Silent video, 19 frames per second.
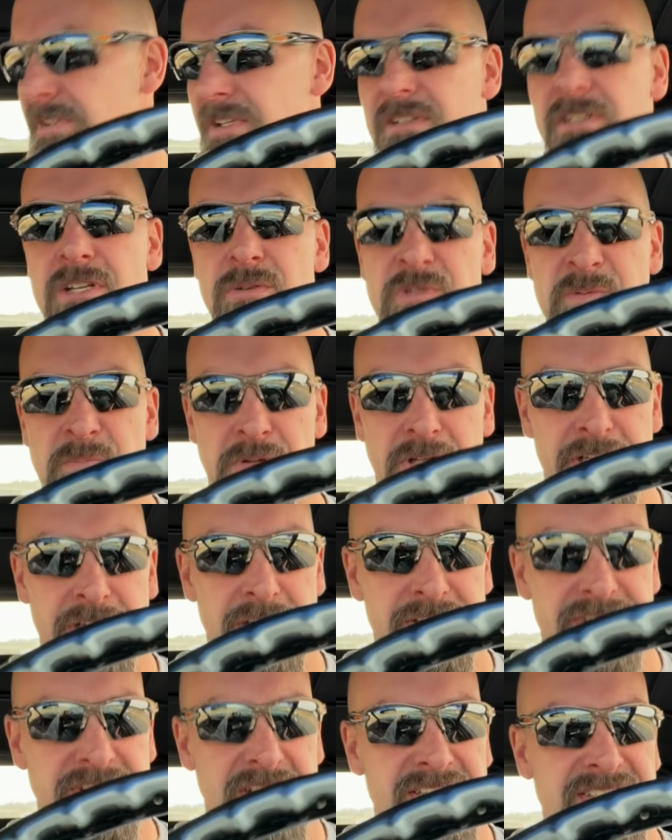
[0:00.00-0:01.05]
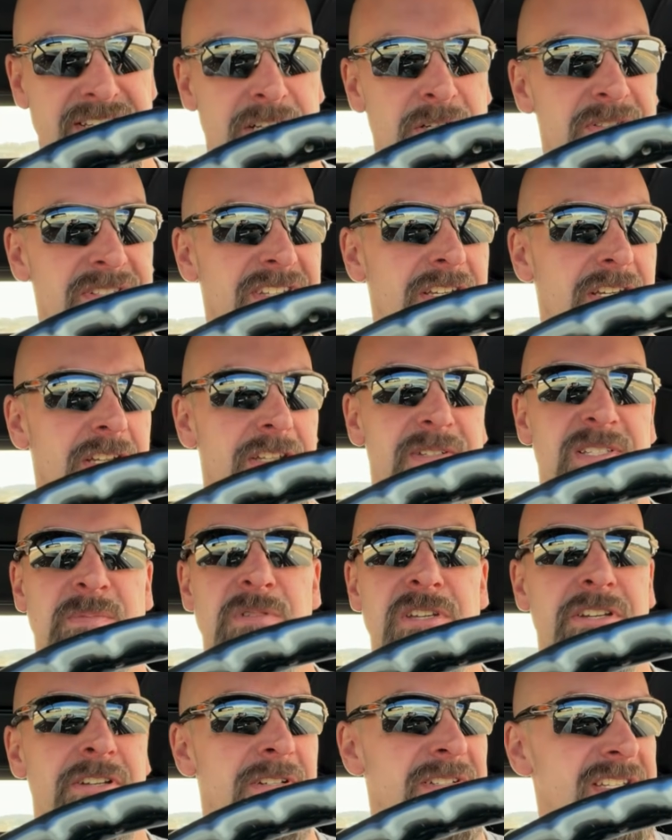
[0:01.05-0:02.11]
It was playing, so that sounds good.
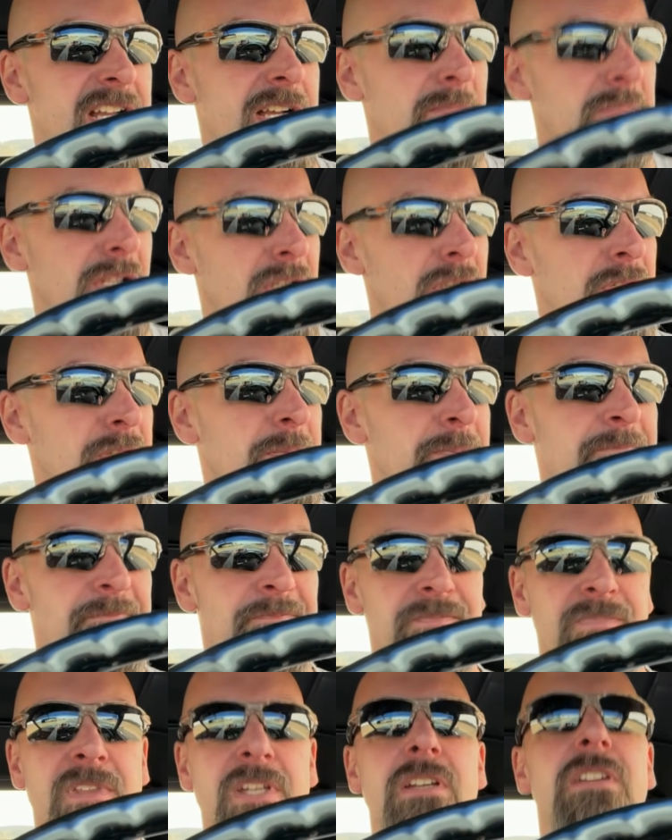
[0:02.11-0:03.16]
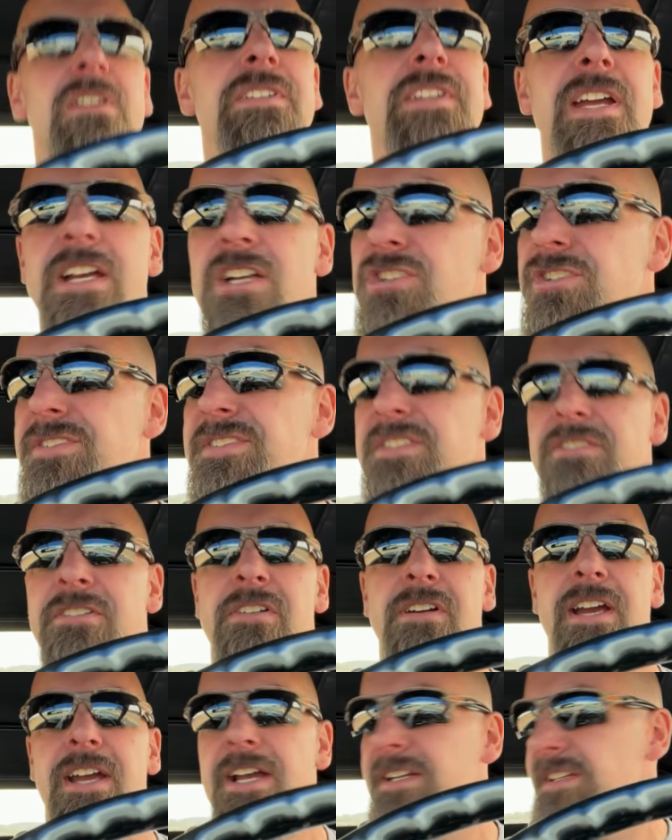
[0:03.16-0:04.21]
Speaker's not blowing. Dash isn't
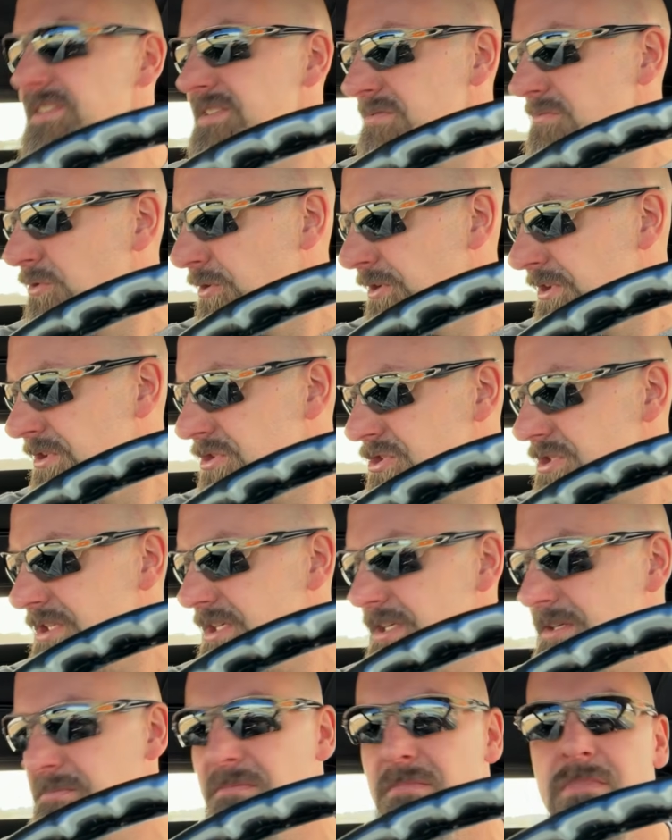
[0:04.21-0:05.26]
cracked. It's in really good shape.